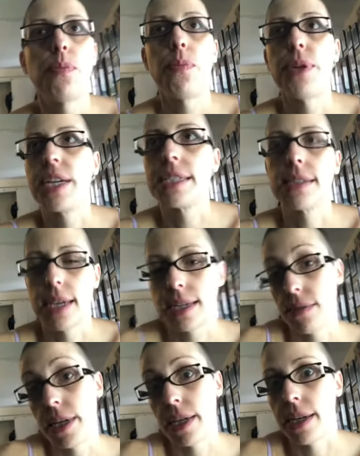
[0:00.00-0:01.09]
because like,
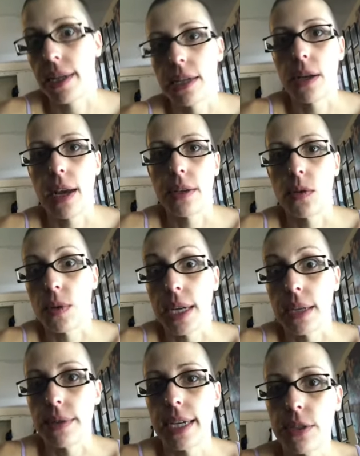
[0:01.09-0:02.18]
yet again, I don't
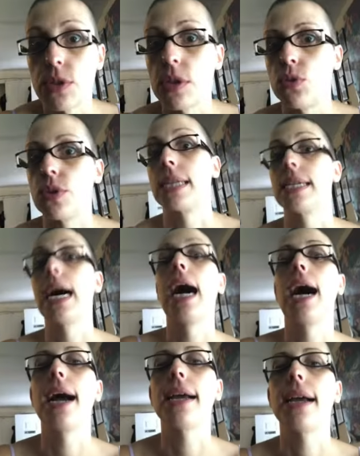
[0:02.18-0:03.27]
get that adrenaline
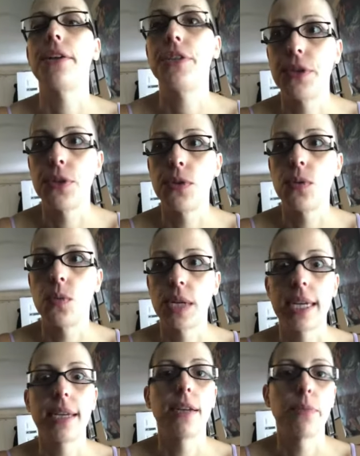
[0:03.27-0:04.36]
high. I do when
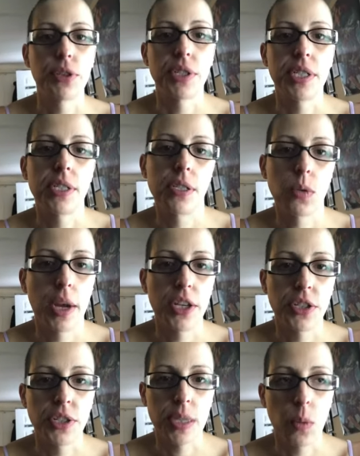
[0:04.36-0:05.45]
I emergency
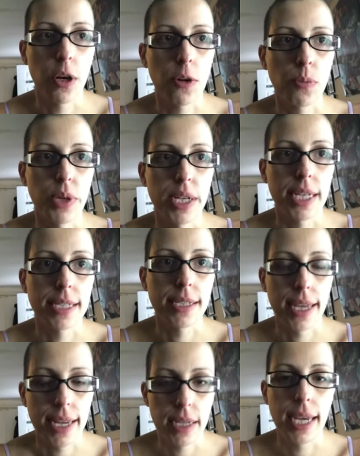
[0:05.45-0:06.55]
situations at work, but it's
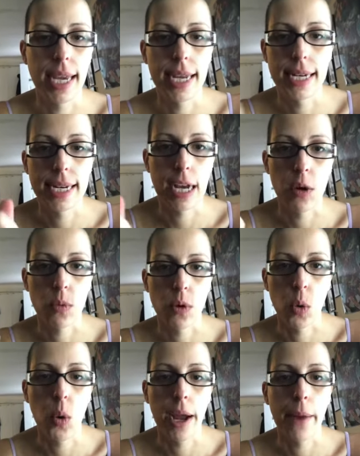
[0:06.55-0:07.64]
like in and out real
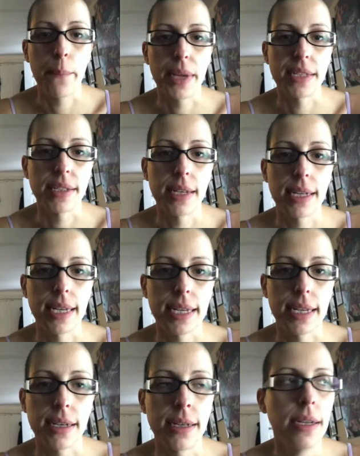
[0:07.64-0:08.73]
quick. But it's not like
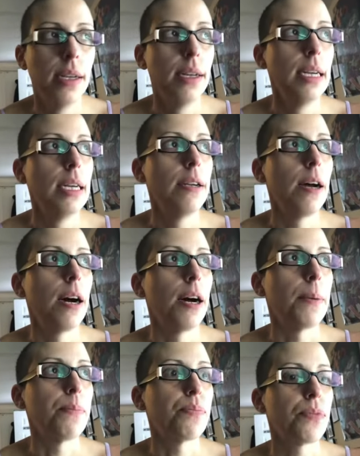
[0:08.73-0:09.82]
a,
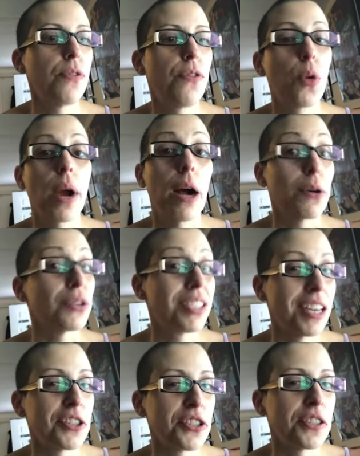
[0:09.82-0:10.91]
4 hour
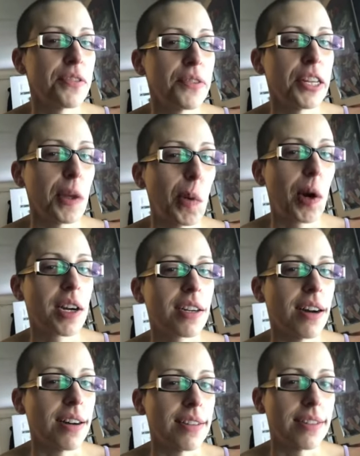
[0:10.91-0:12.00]
session of getting worked
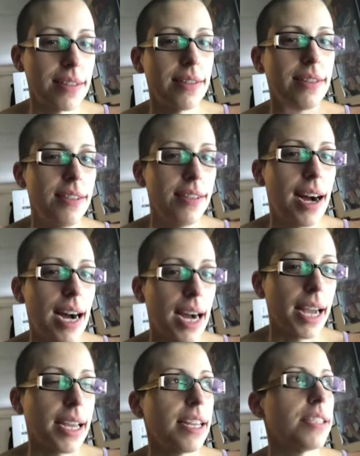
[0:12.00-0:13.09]
on
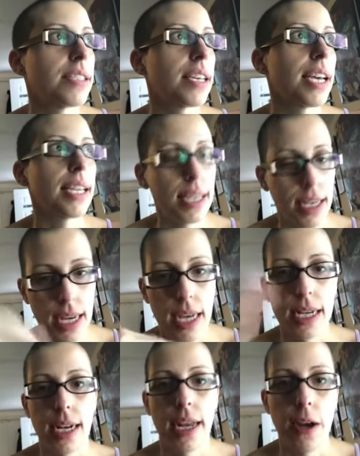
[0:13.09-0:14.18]
high. It's like
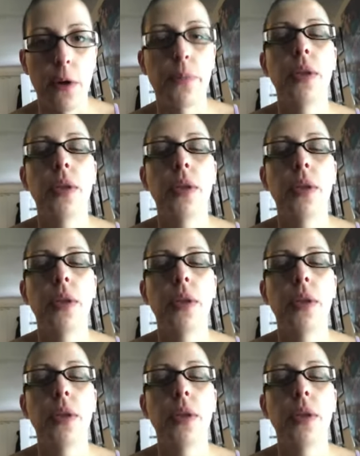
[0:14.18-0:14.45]
in and out.